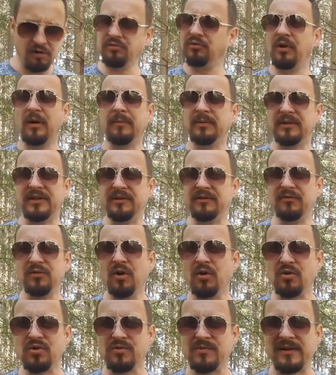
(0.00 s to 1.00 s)
Nobody
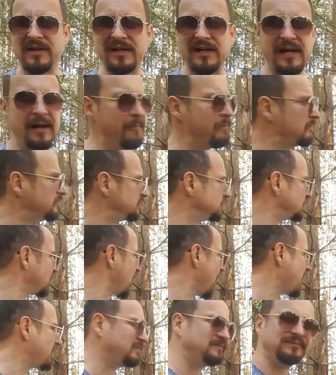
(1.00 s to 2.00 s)
knows where I am.
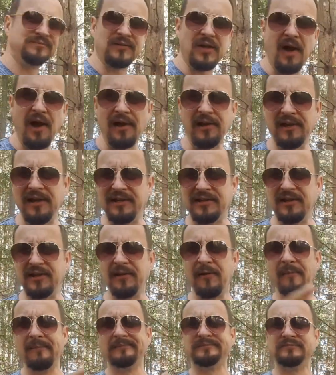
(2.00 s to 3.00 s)
I like
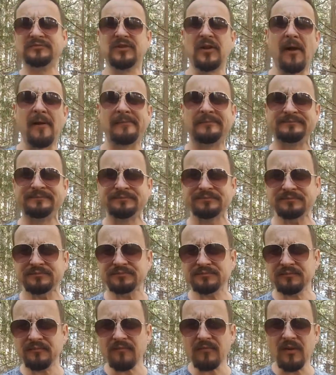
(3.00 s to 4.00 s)
the,
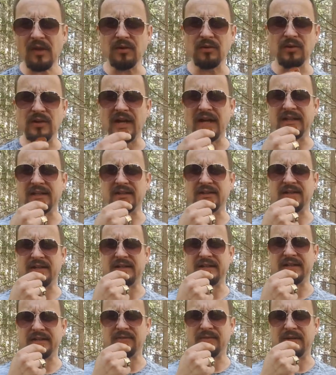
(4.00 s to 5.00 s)
you got
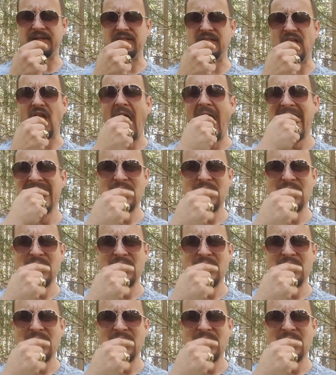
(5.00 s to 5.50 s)
adrenaline right there.